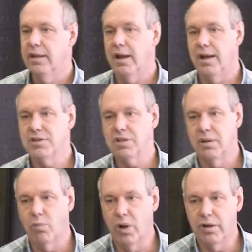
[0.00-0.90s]
Uh,
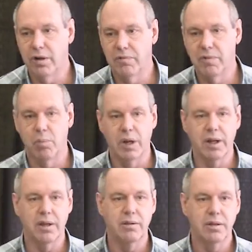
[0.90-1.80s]
some wonder if the
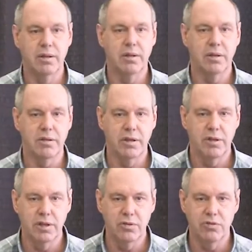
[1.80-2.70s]
brain uh,
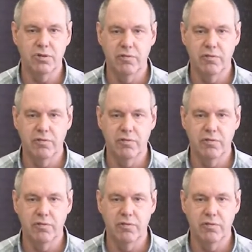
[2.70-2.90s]
continues to